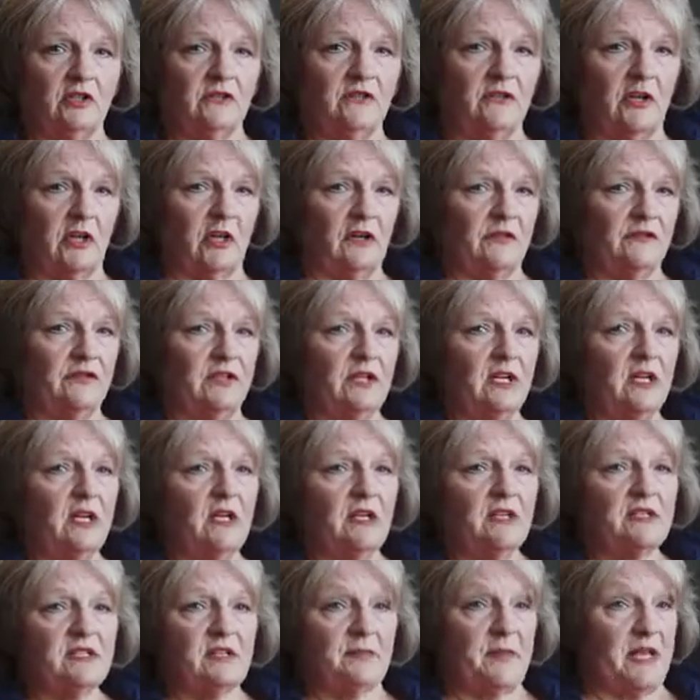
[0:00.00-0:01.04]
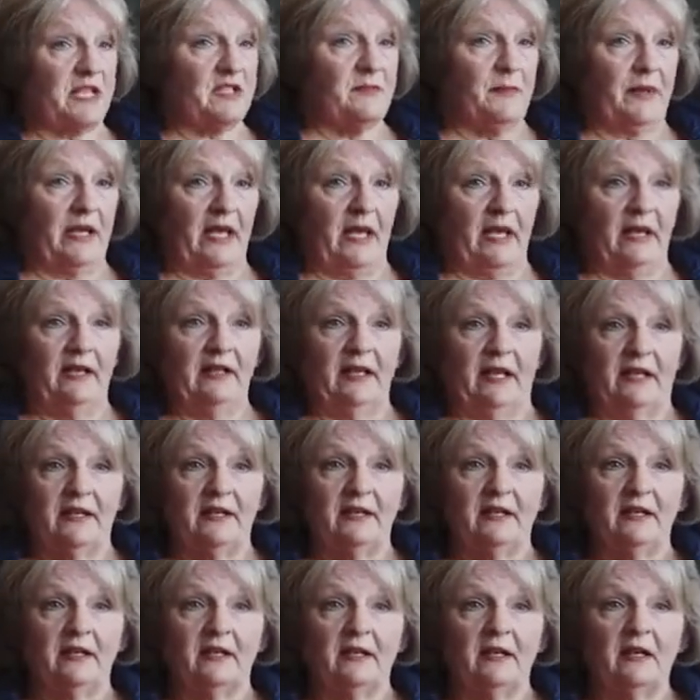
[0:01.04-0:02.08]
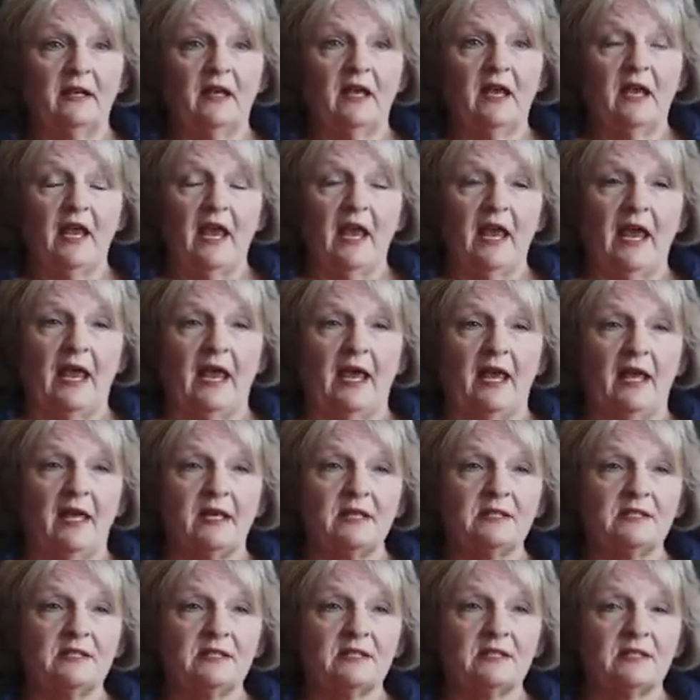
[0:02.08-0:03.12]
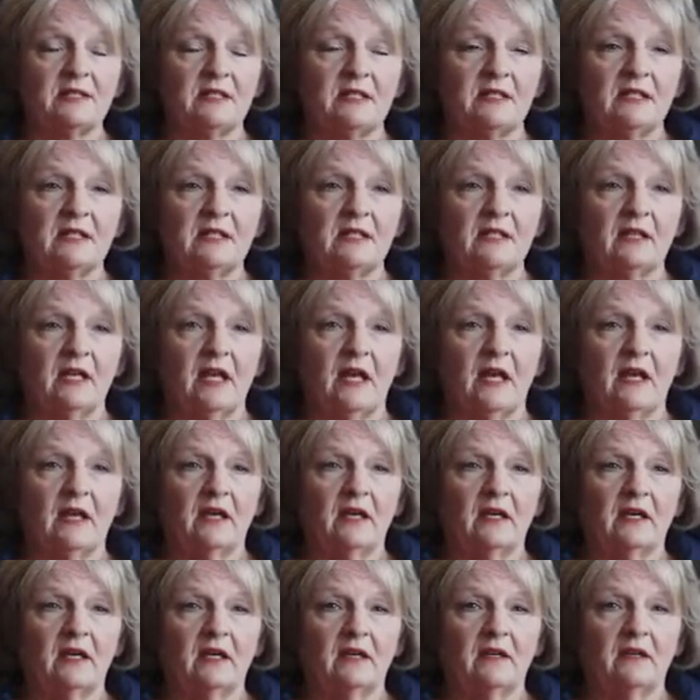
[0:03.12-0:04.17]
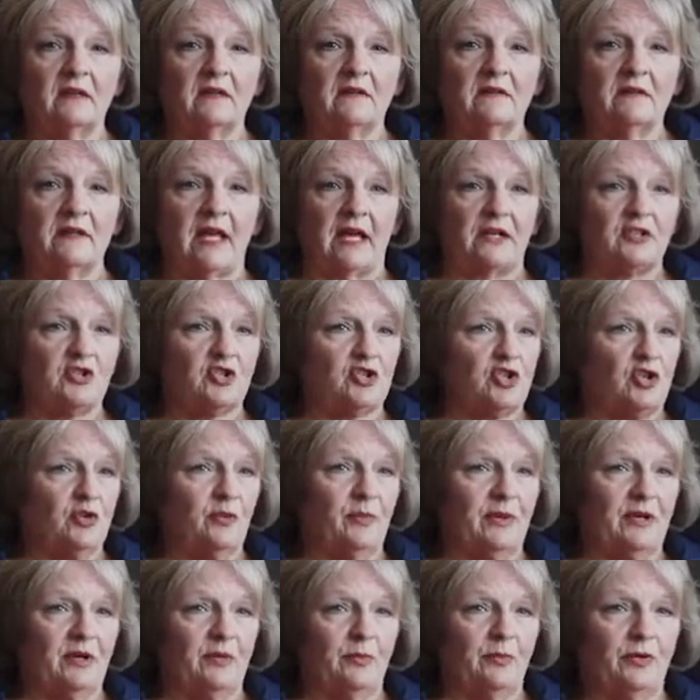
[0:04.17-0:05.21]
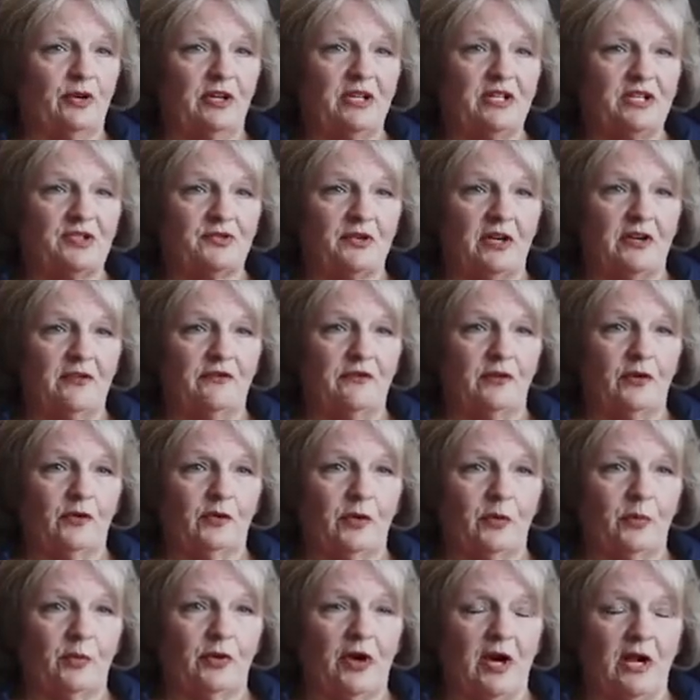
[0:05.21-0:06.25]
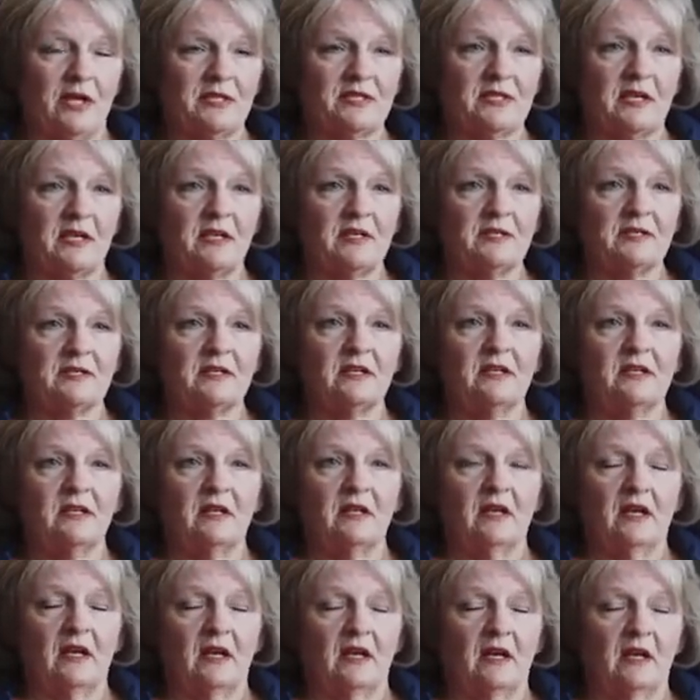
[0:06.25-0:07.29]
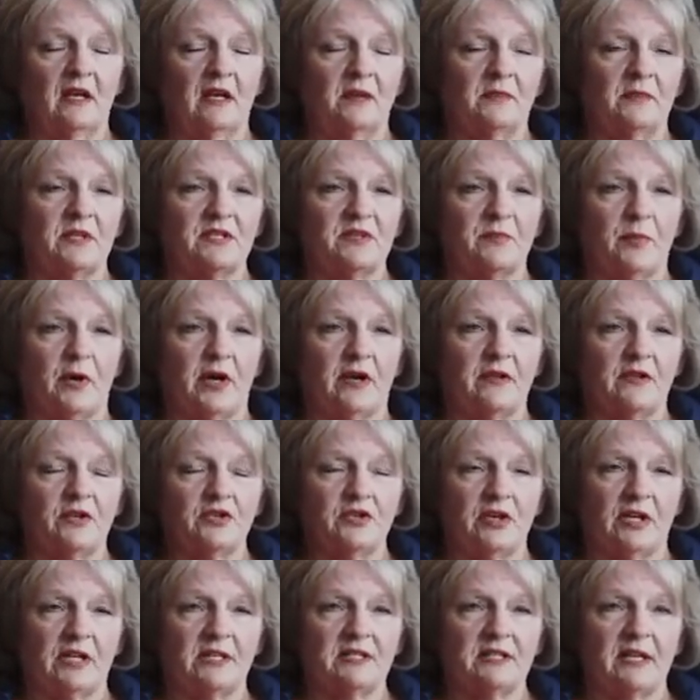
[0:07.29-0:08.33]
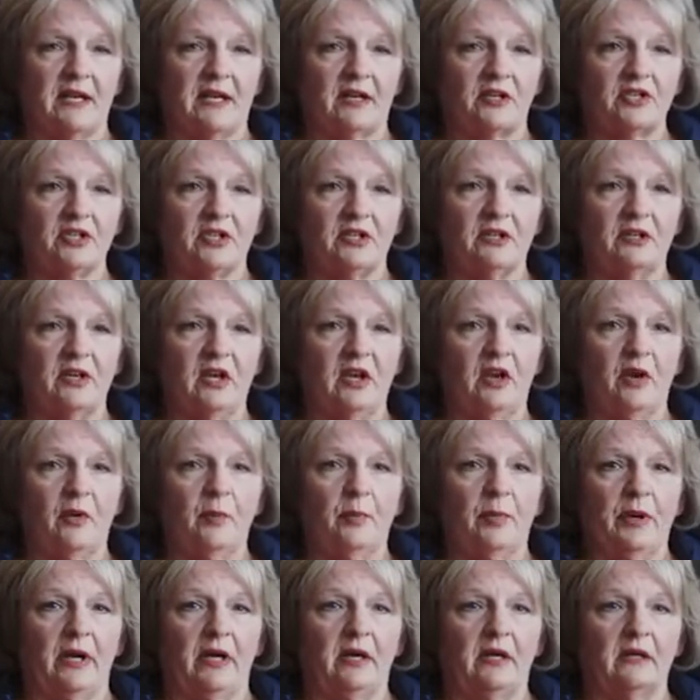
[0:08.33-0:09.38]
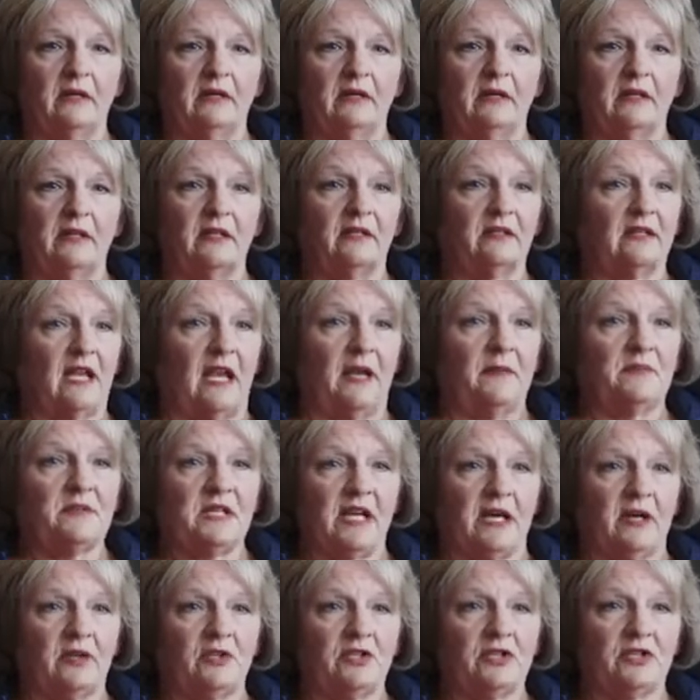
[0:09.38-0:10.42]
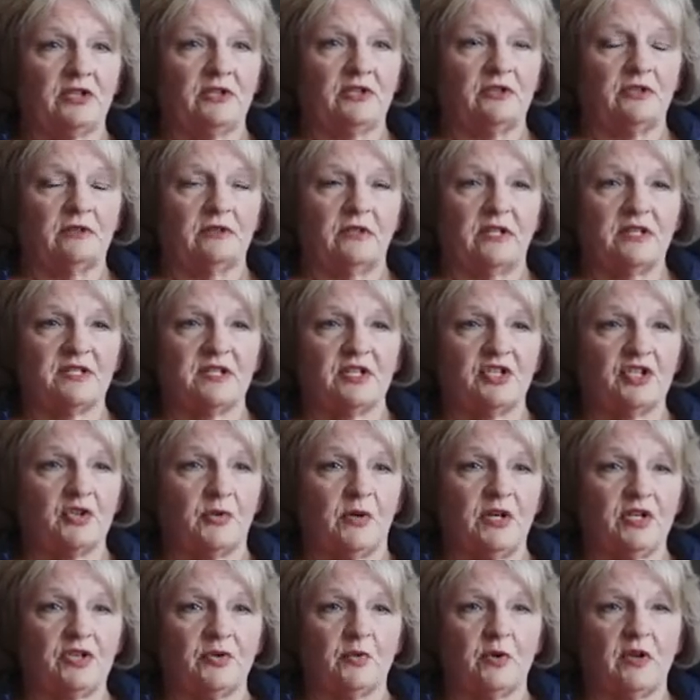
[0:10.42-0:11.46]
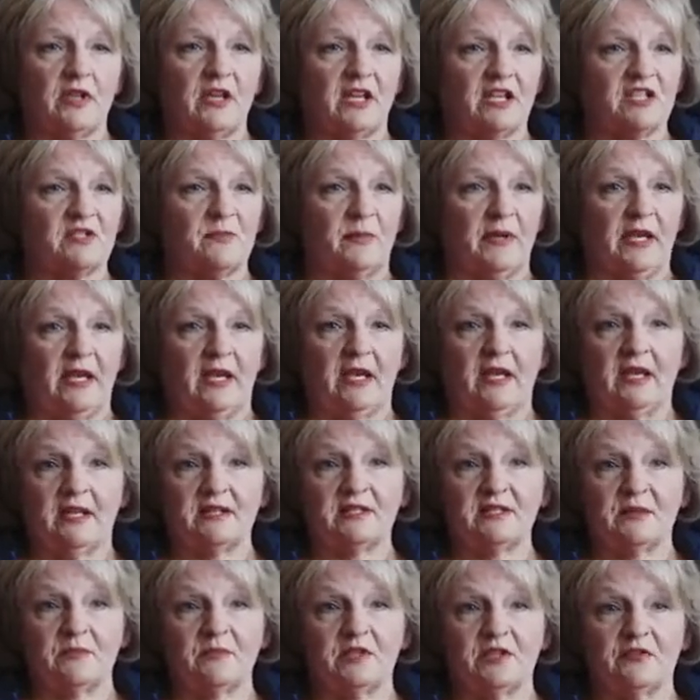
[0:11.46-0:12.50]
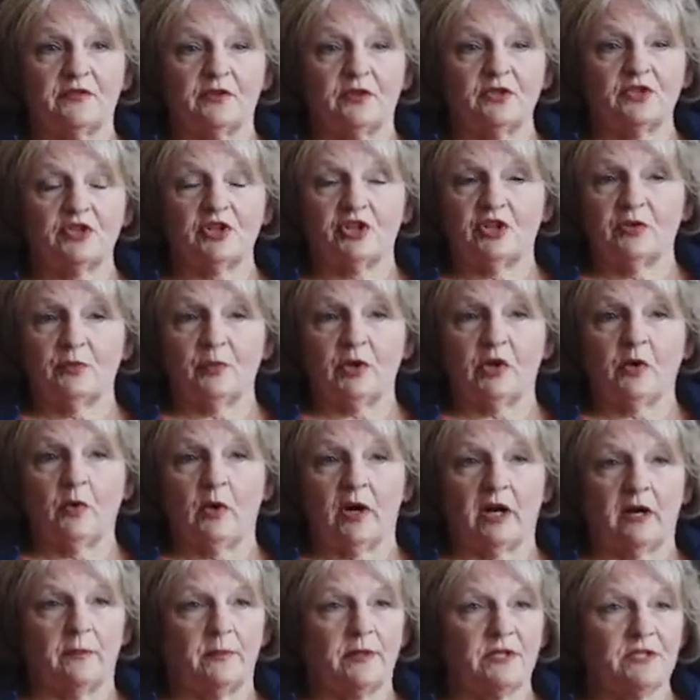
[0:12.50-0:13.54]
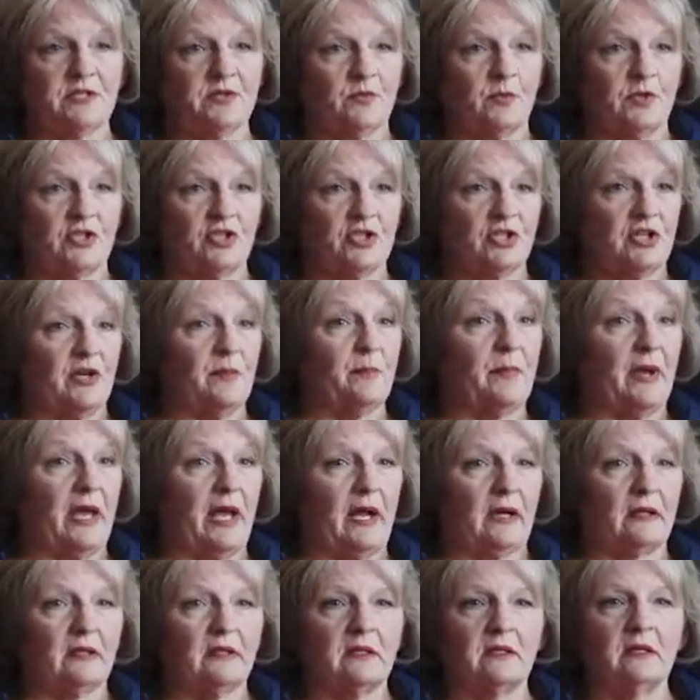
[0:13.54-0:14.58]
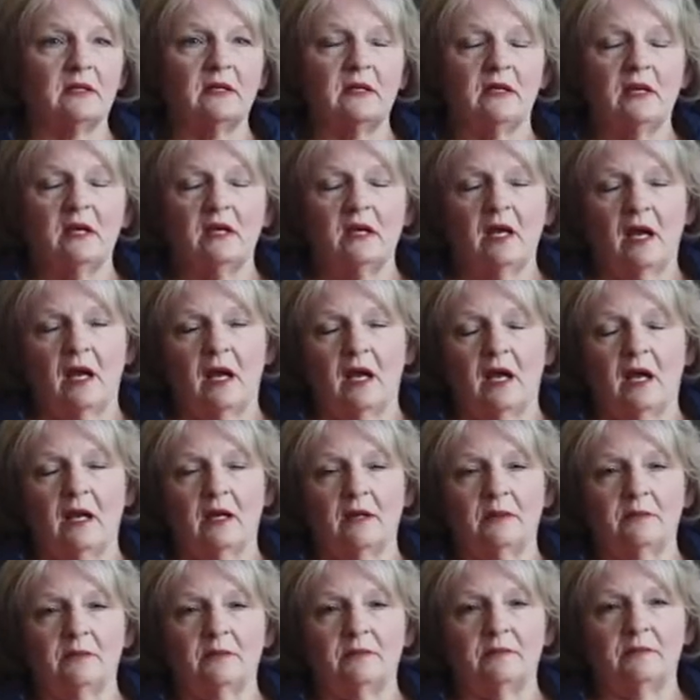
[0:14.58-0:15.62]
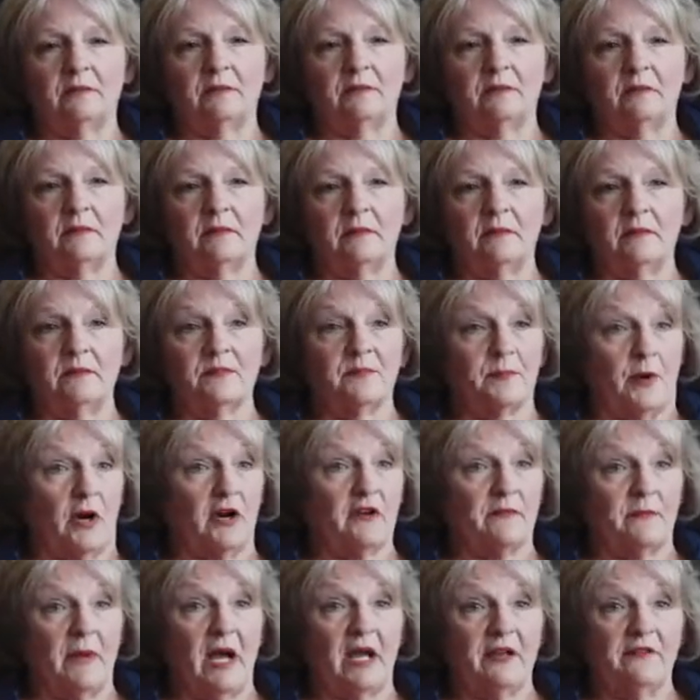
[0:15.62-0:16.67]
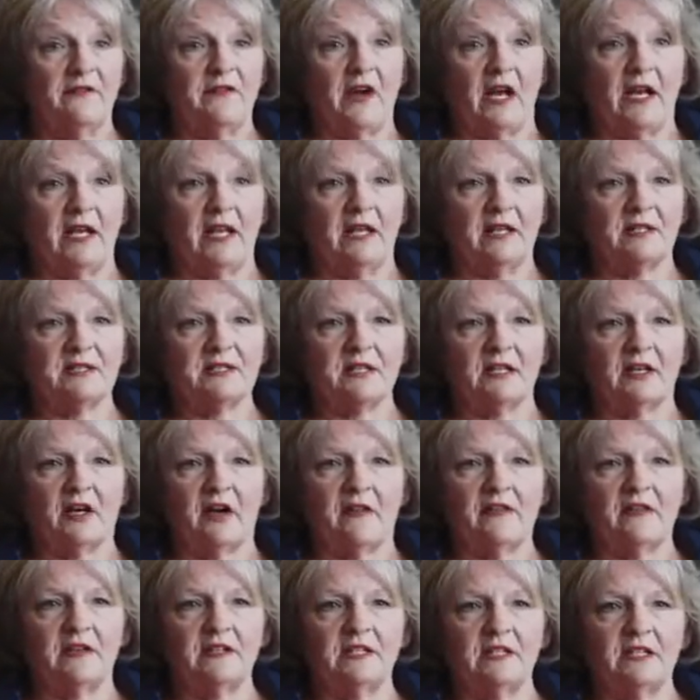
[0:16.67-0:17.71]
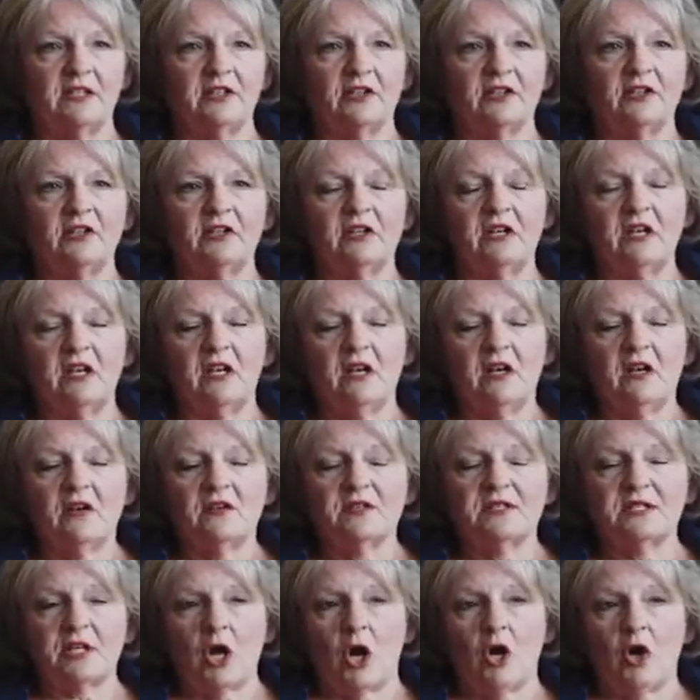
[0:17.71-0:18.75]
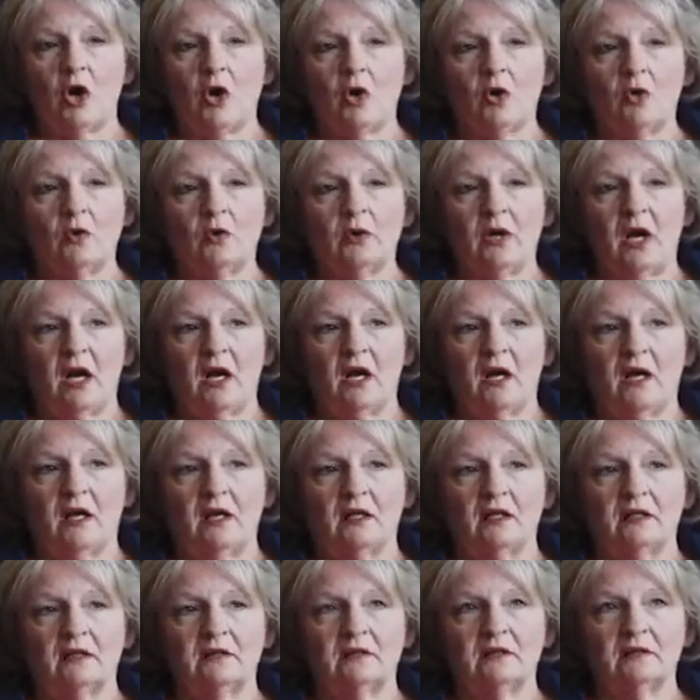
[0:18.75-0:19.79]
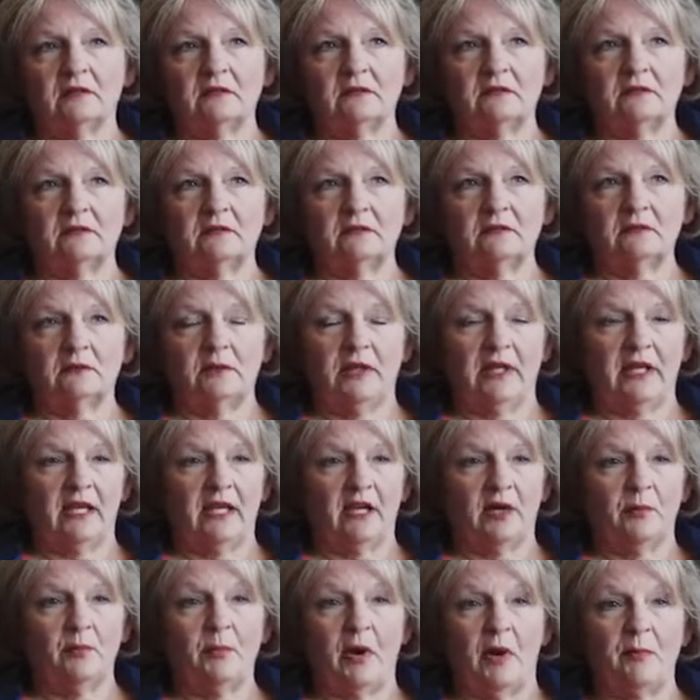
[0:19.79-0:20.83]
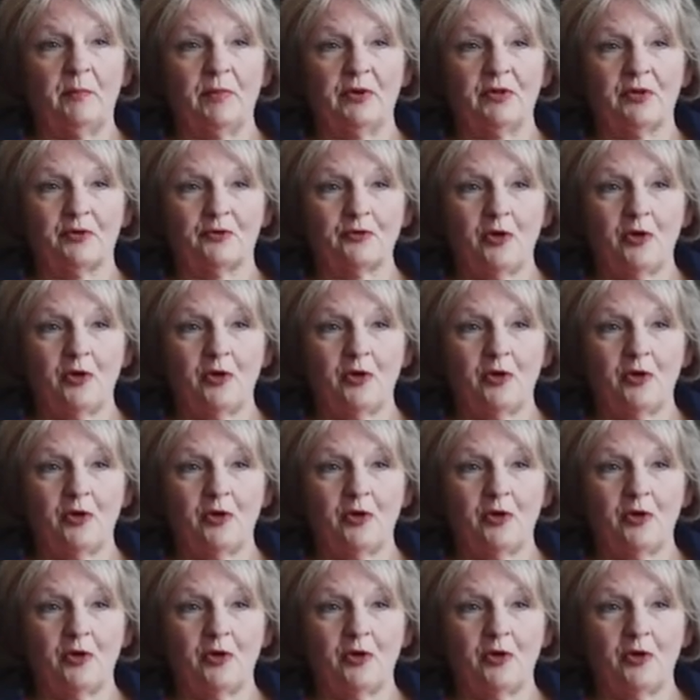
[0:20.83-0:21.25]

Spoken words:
involved some SBA lending, and that should have been a pretty straightforward process as a part of the transaction. But it came down to a situation where the SBA had some different term requirements which impacted part of my financing on the deal. So we hit a bump in the